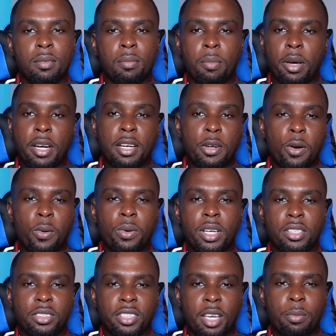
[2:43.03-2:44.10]
but in no way,
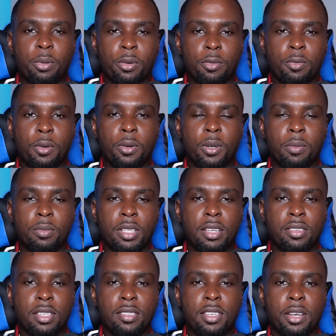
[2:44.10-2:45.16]
shape, or form does
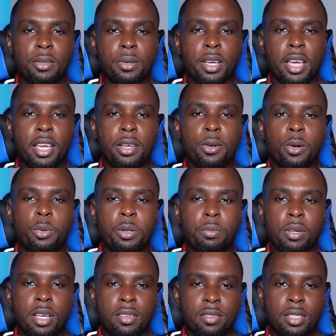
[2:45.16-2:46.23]
it tell you, hey, go
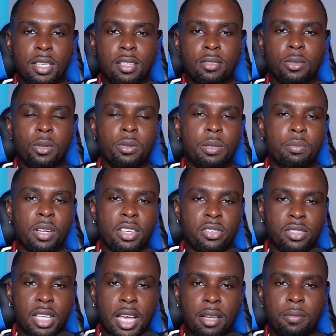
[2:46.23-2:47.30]
replace this, go replace
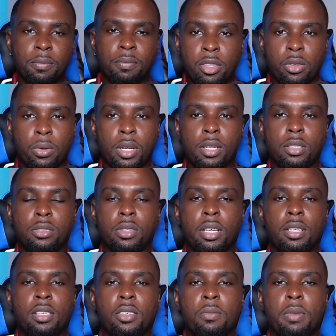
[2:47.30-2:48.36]
that. To
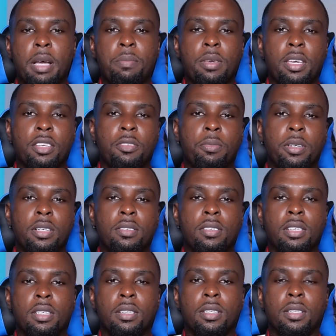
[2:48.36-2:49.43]
illustrate, you might be
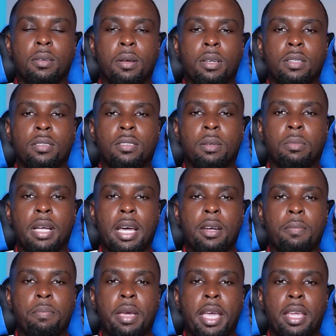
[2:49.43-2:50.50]
experiencing some kind
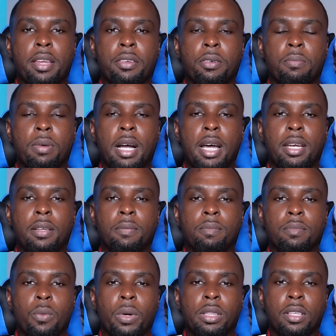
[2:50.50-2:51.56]
of pain in your body.
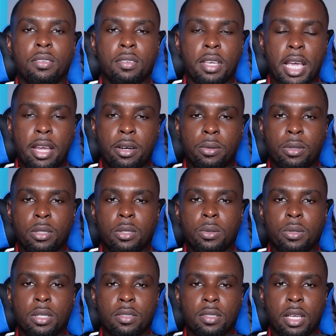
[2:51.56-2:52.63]
What the scanner would
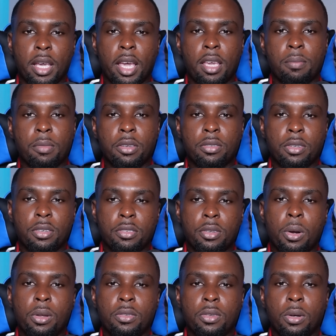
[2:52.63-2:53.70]
do is say, hey, Mr.
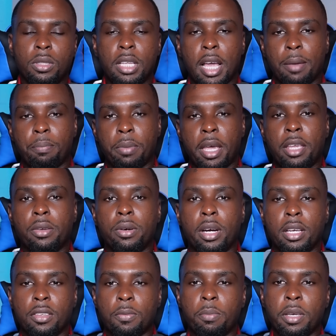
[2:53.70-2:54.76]
So-and-so, that pain you are
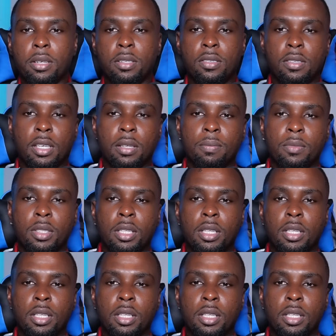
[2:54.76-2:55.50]
experiencing